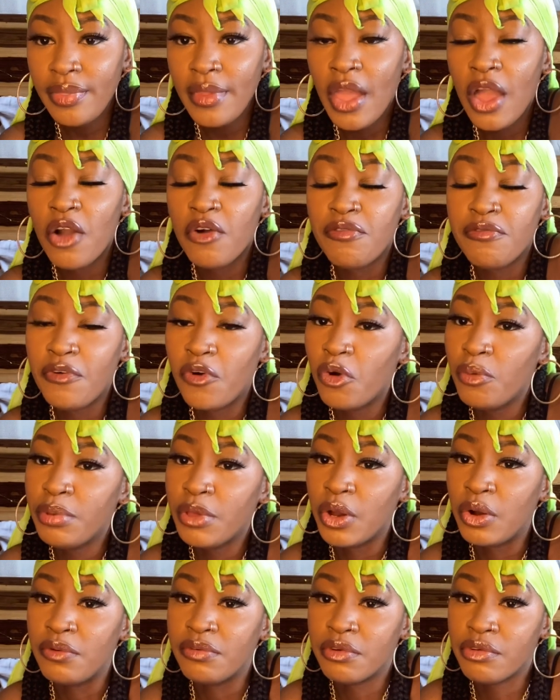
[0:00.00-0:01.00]
a phobia
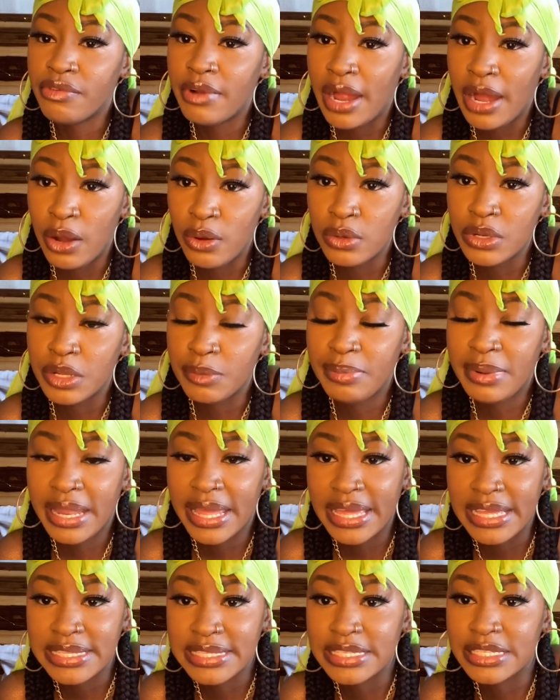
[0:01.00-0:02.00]
of crowded
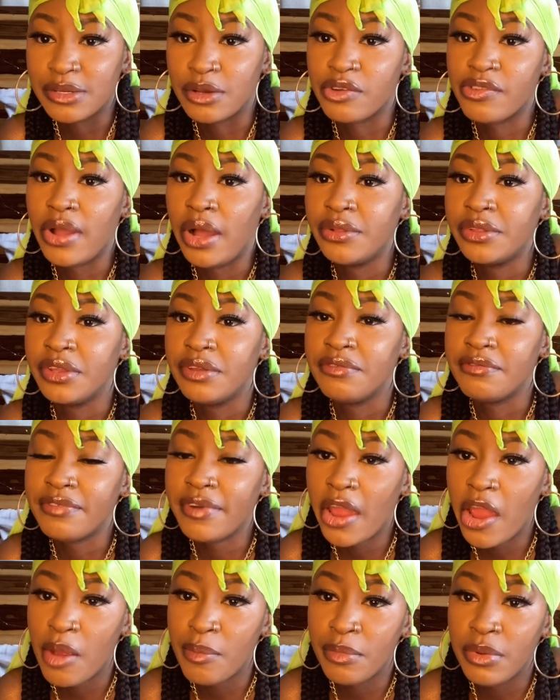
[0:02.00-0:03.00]
places or crowded
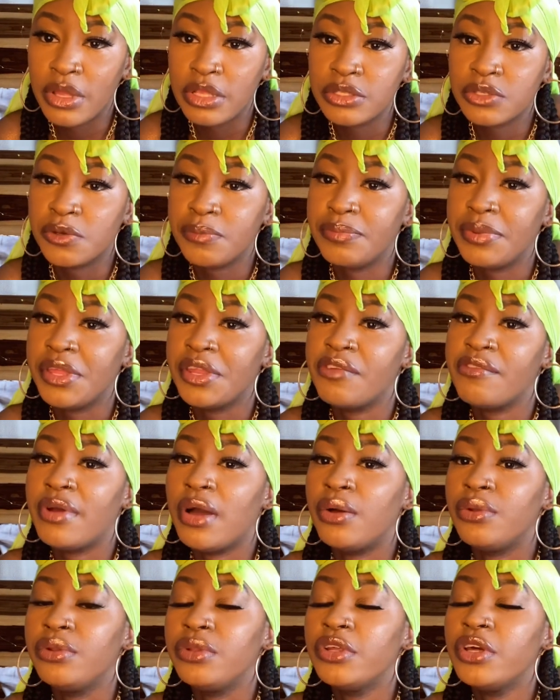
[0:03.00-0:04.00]
environments or being
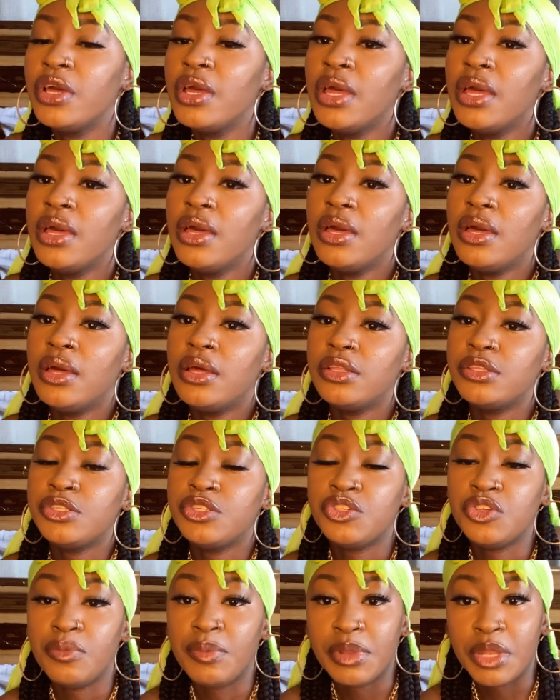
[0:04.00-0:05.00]
around
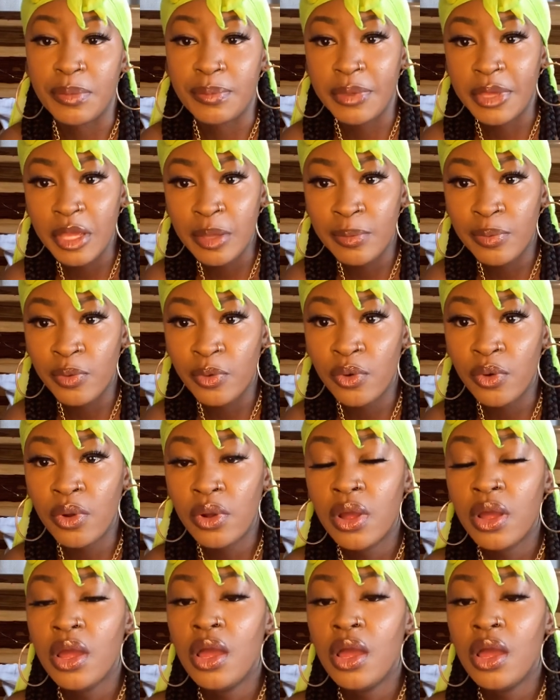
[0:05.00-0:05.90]
too many people.